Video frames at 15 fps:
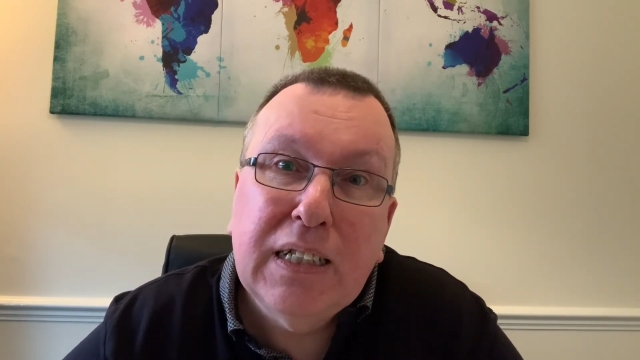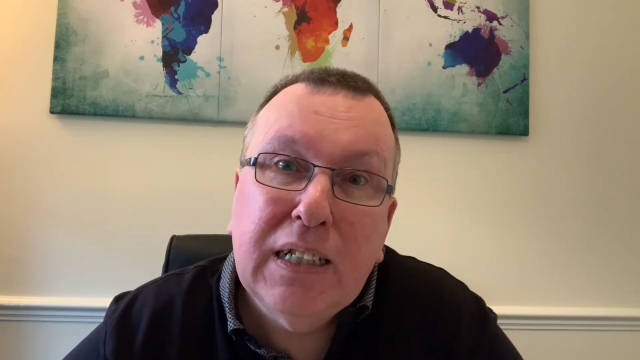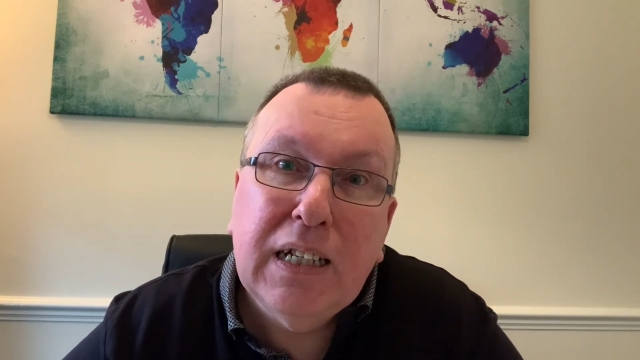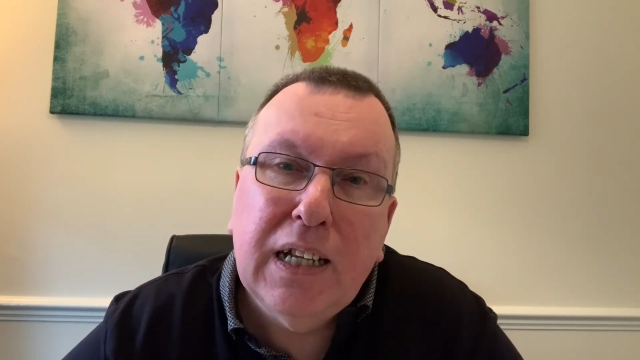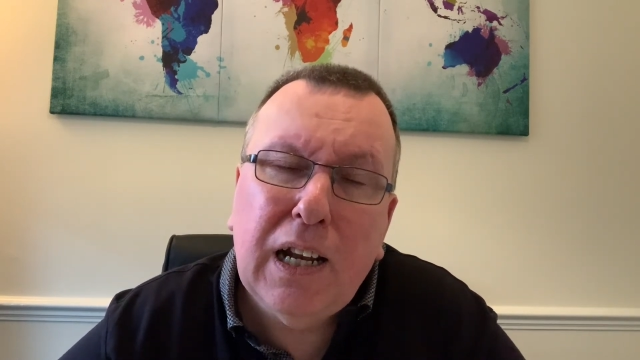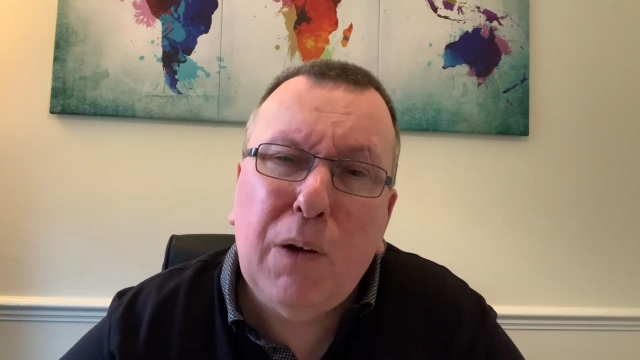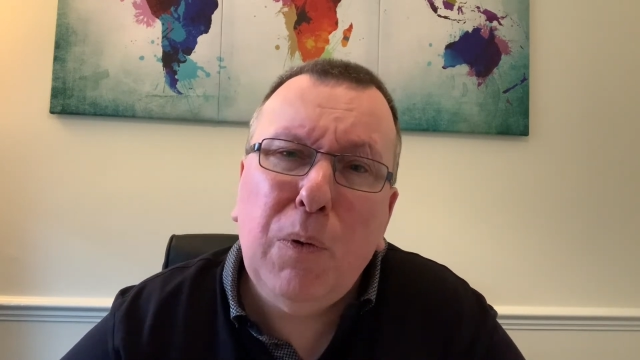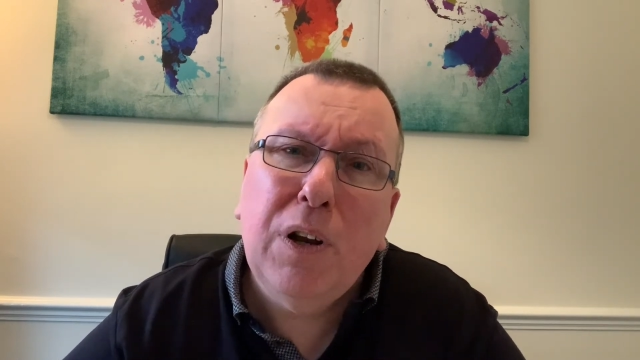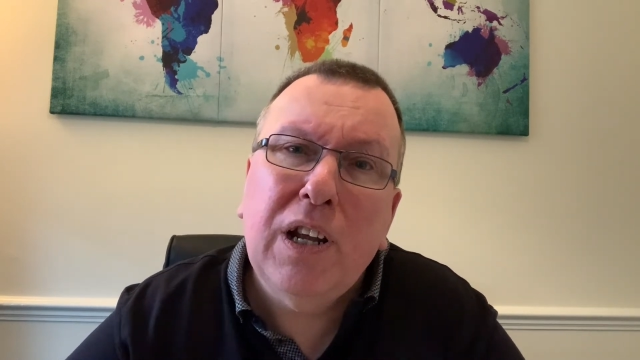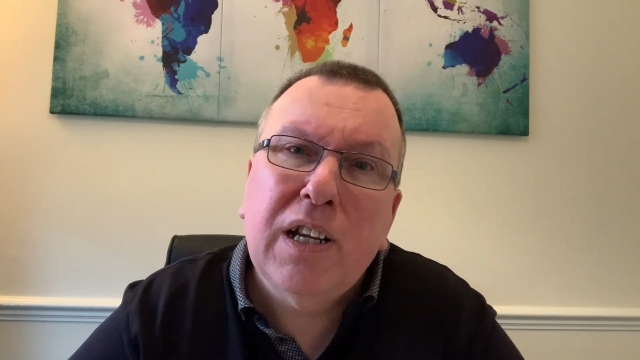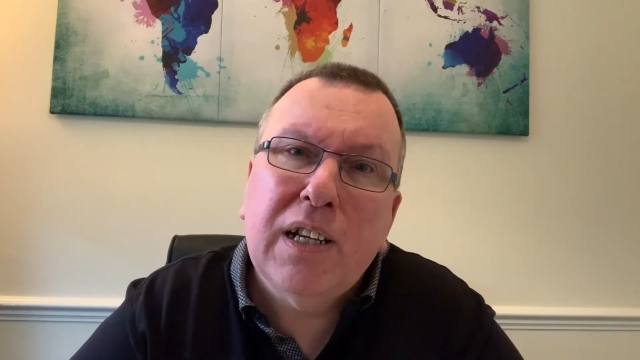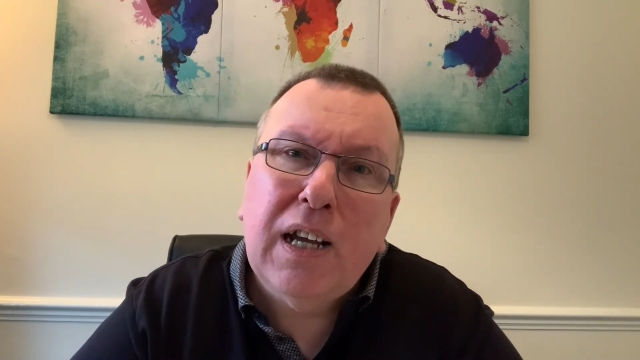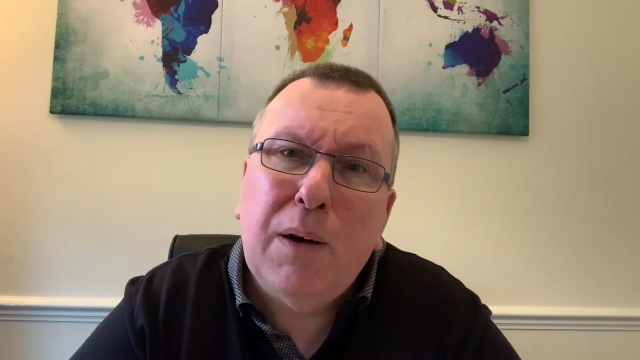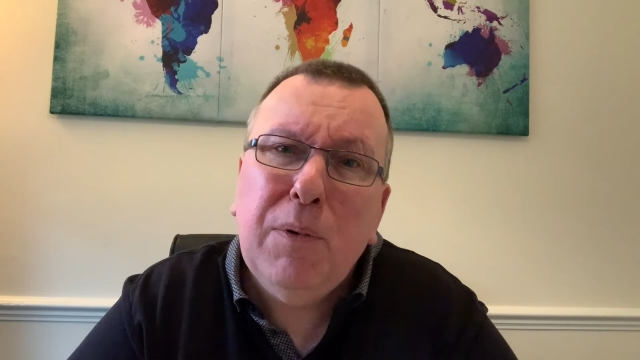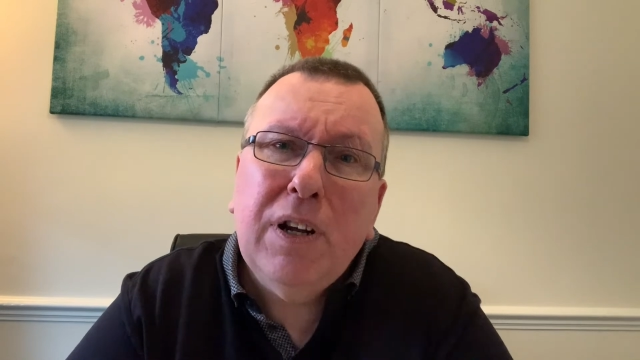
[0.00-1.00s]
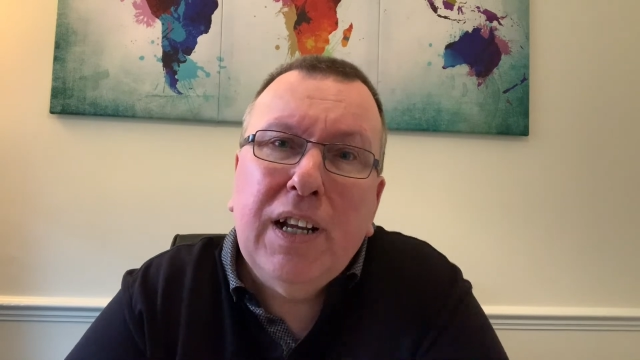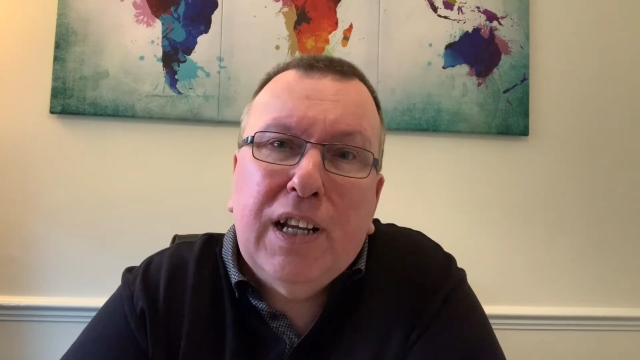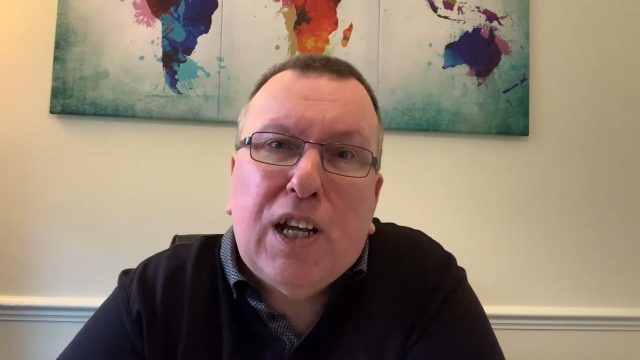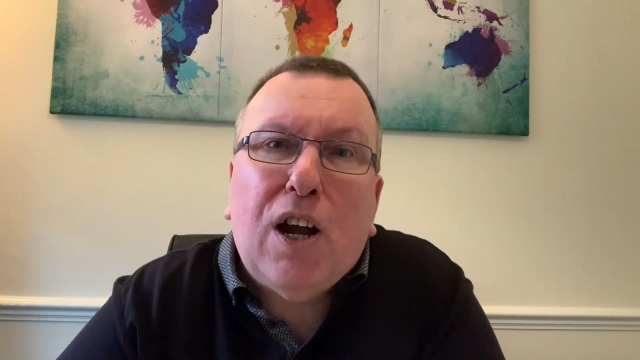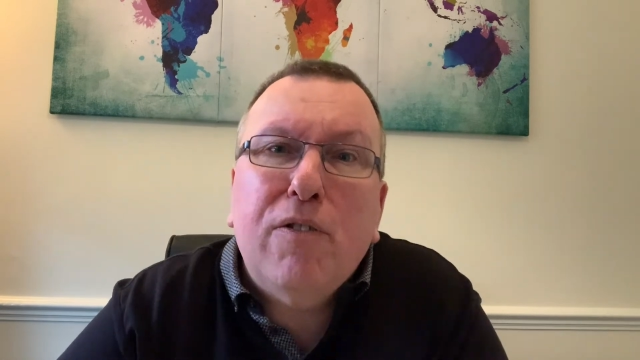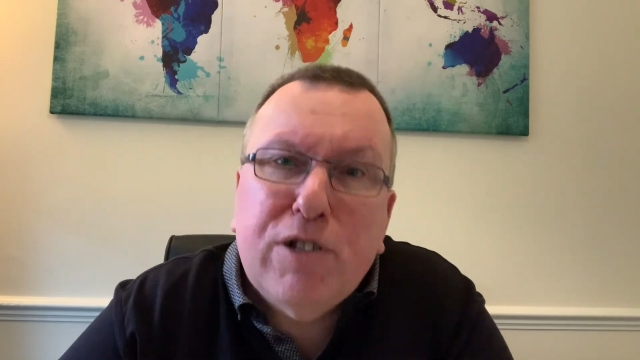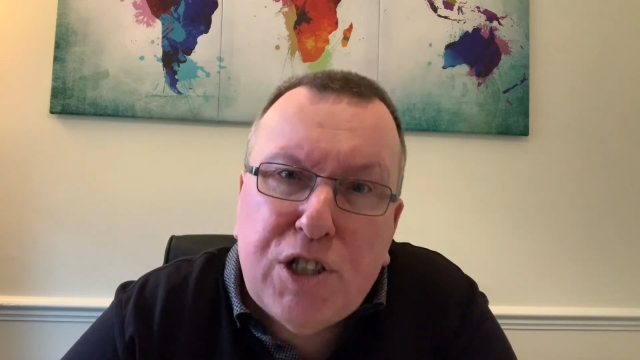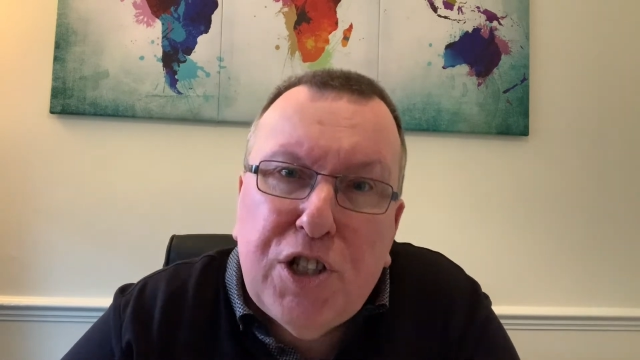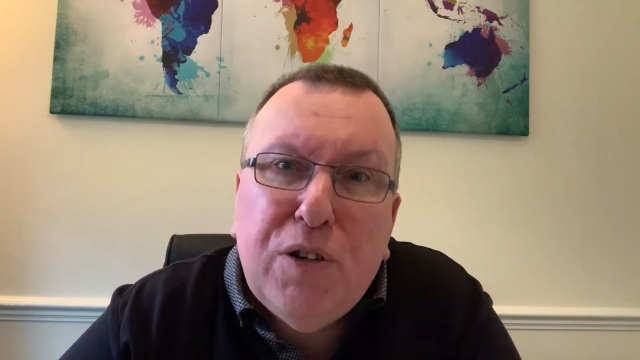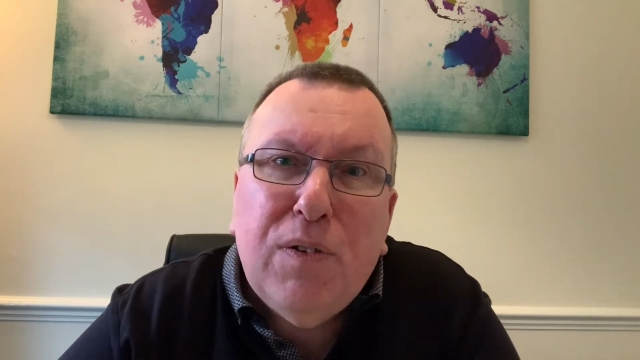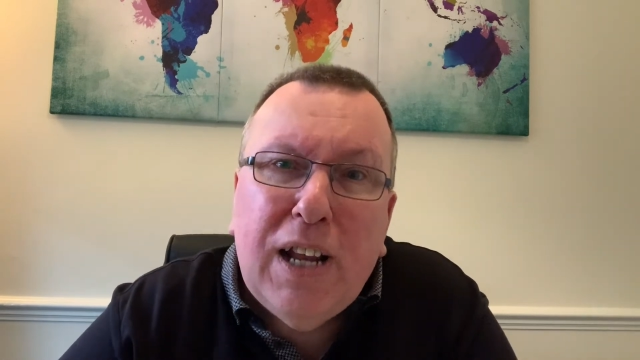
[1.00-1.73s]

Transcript: And I want to encourage you,